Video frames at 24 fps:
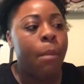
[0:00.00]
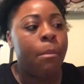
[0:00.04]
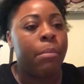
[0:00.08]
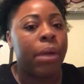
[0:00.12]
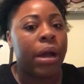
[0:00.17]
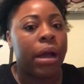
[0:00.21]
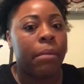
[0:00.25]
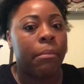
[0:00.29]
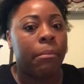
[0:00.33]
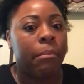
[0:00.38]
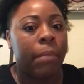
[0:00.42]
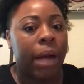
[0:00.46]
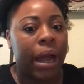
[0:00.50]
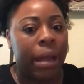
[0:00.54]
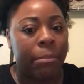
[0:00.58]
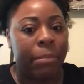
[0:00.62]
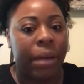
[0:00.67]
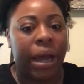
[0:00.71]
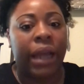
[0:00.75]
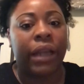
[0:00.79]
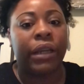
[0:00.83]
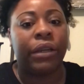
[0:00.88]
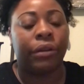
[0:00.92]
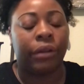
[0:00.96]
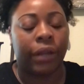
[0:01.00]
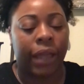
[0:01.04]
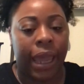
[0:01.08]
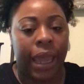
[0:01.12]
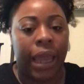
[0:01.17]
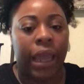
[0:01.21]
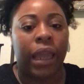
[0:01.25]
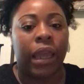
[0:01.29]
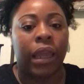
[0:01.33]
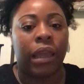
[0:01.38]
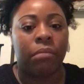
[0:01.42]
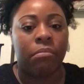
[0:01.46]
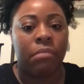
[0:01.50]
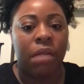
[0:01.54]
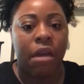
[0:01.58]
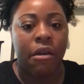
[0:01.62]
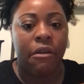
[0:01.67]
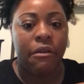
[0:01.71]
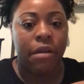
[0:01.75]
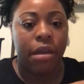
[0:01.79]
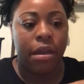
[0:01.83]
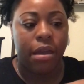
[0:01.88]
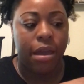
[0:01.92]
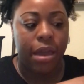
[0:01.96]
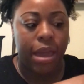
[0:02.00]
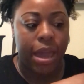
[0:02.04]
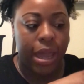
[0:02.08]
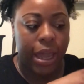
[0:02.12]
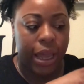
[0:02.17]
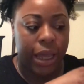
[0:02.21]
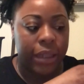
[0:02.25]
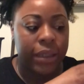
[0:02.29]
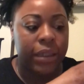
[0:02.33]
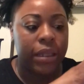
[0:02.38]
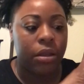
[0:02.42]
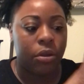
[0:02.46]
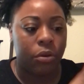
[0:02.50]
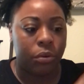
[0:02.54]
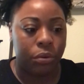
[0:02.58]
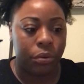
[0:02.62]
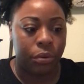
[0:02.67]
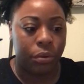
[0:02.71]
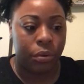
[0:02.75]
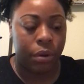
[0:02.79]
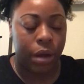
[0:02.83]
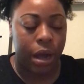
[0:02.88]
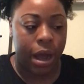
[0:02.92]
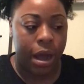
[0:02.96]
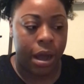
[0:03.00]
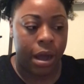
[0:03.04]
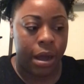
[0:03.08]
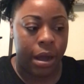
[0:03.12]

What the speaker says: but my binder came into